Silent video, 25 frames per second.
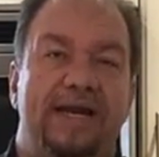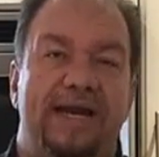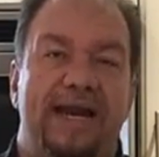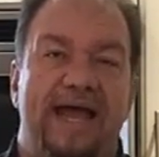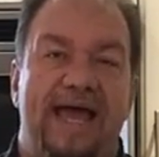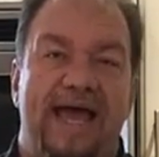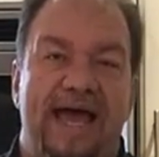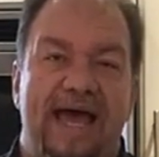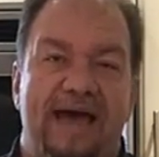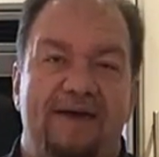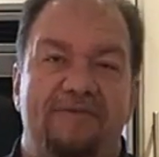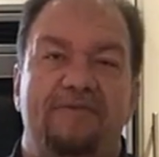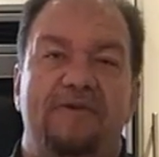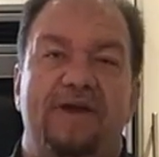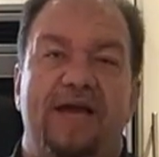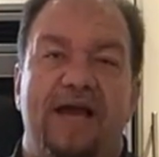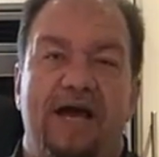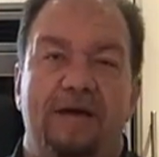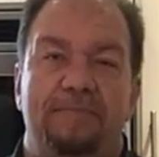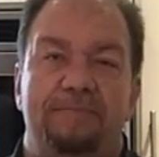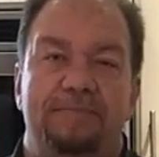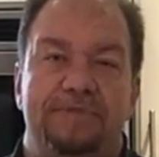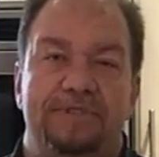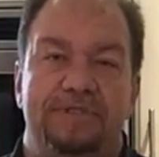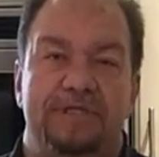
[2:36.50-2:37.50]
and a half
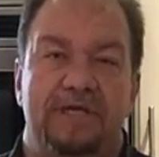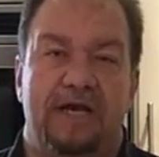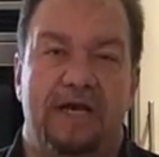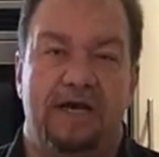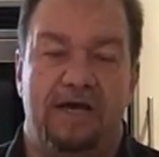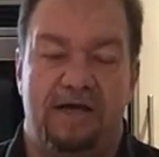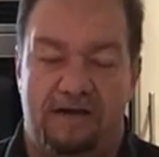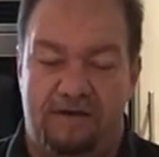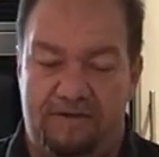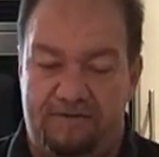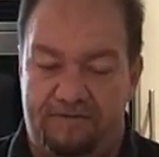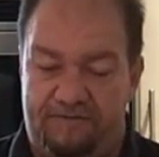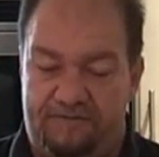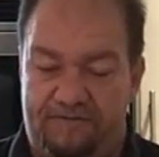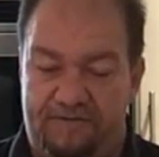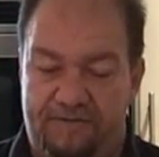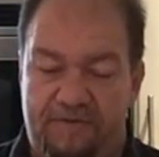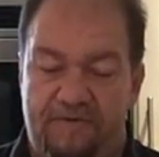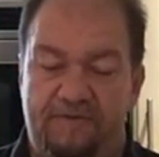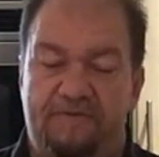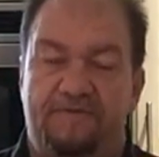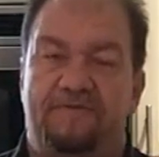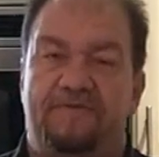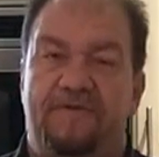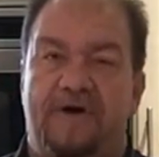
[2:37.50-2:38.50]
cups of
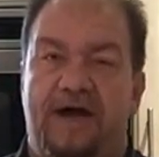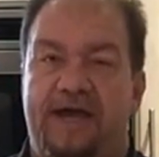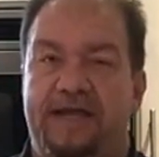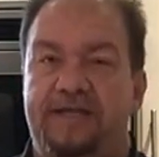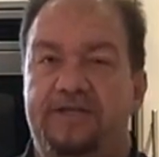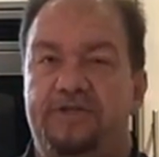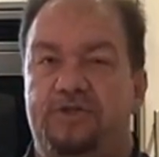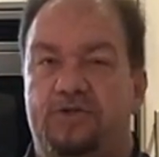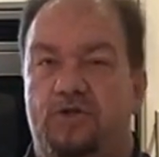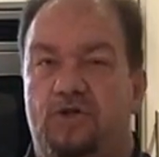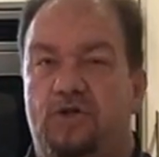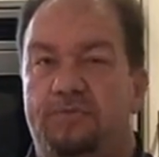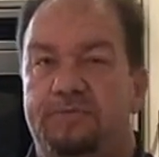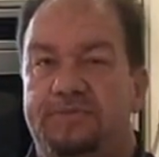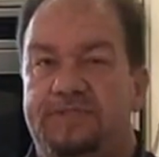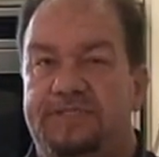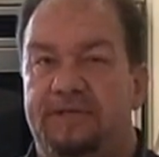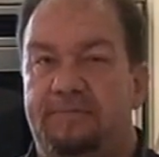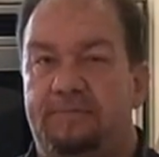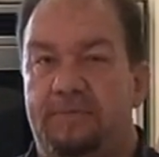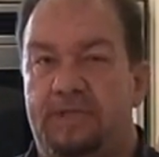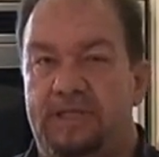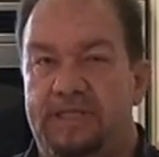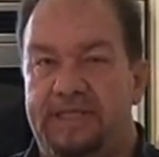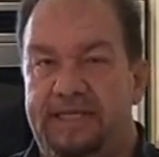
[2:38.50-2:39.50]
fine durum
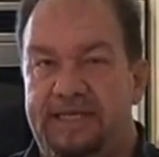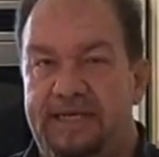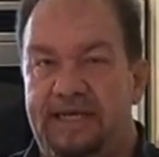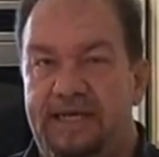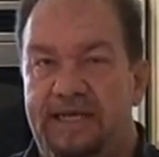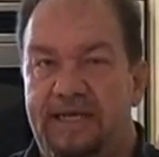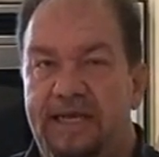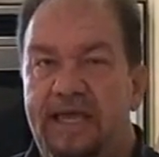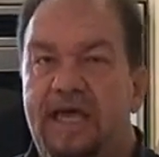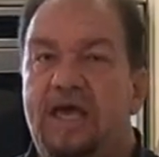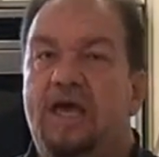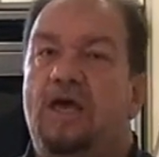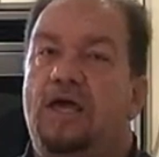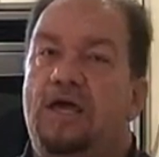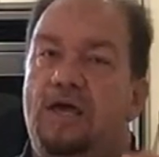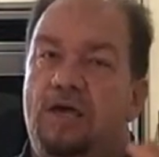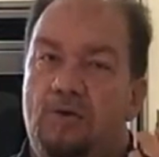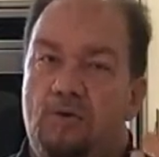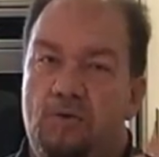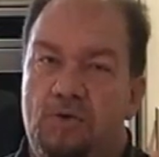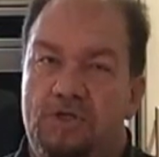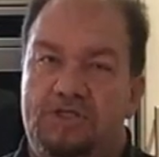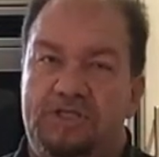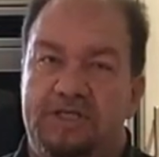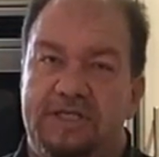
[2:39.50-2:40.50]
semolina,
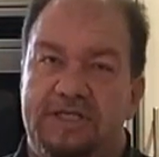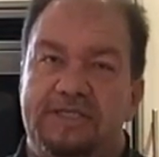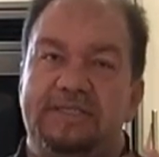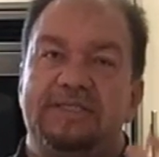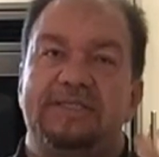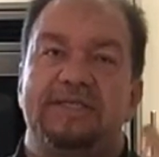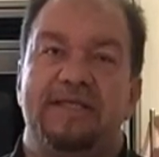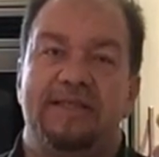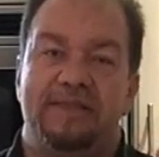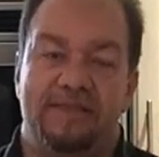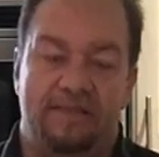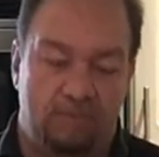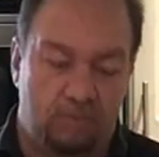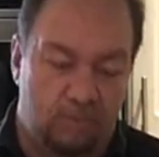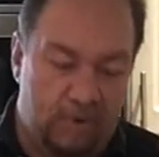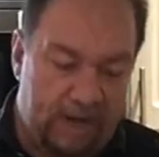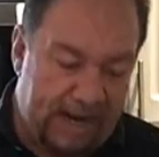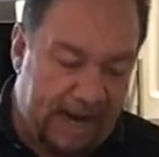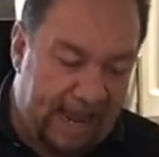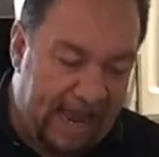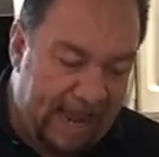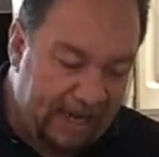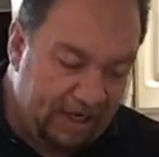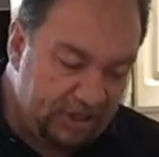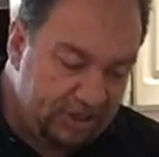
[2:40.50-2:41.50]
which is
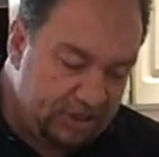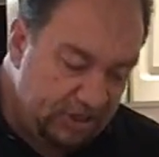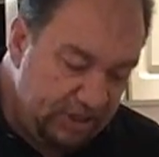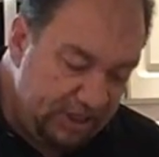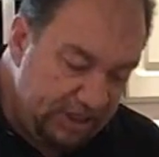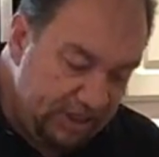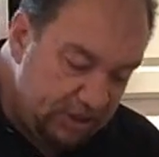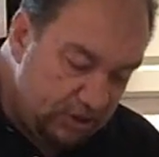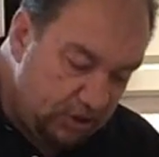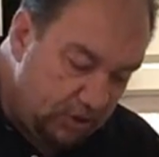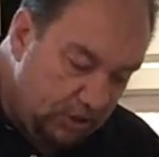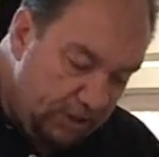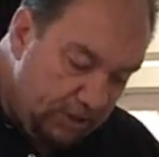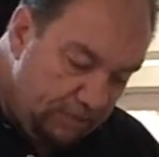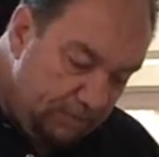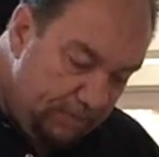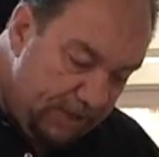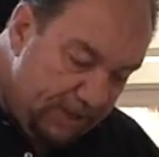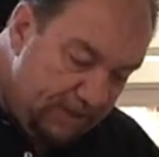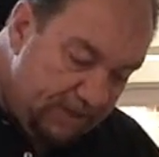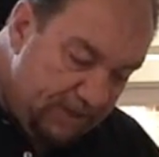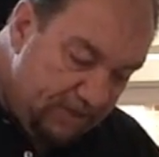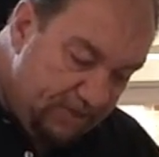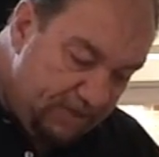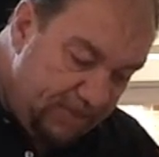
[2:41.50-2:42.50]
what actually is going to be
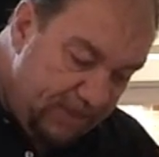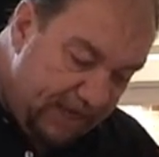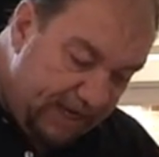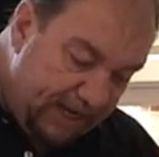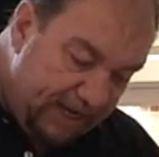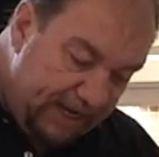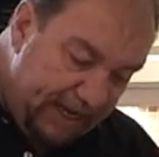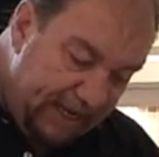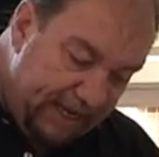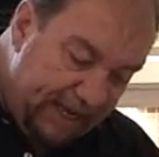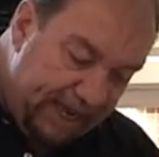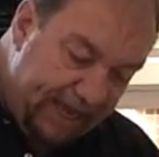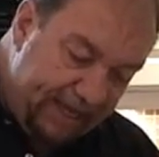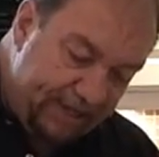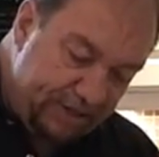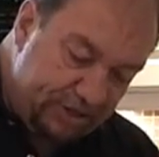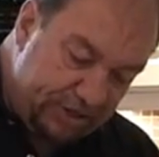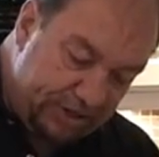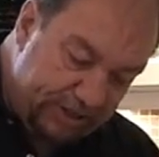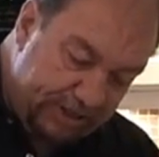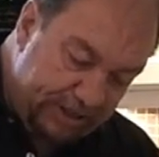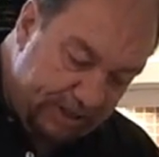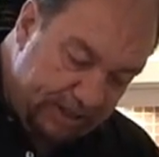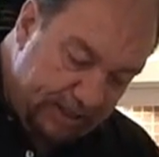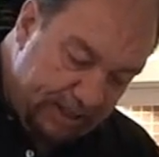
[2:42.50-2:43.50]
the thickening
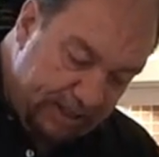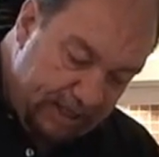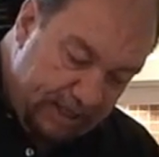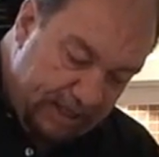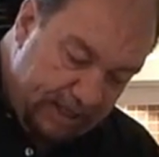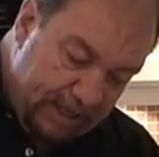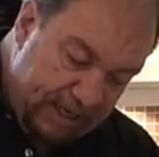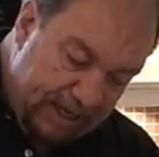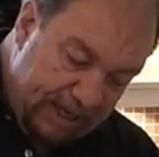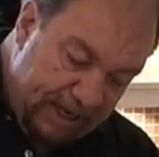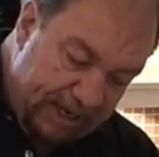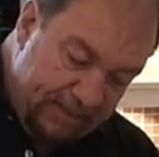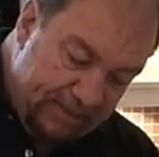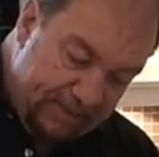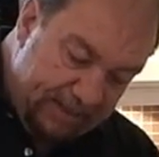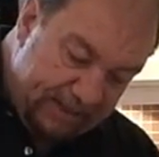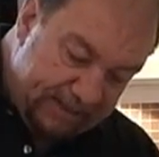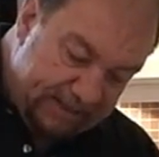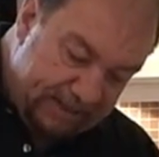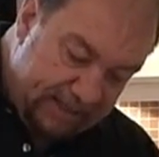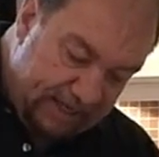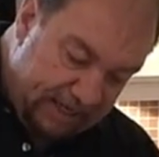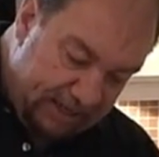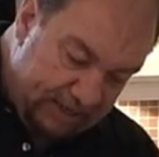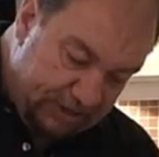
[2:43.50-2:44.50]
agent in
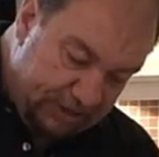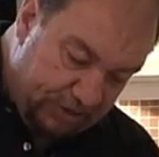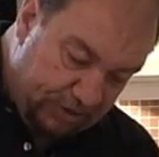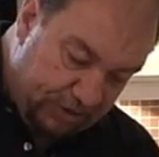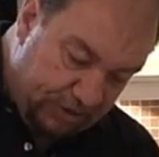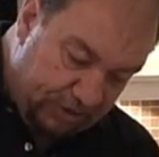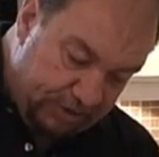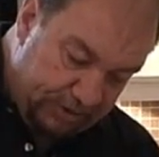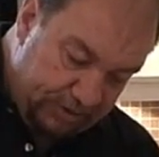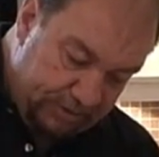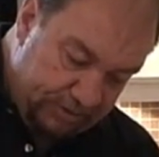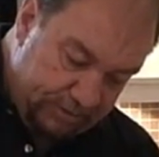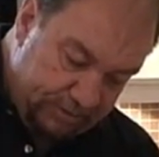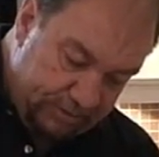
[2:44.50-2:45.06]
this custard.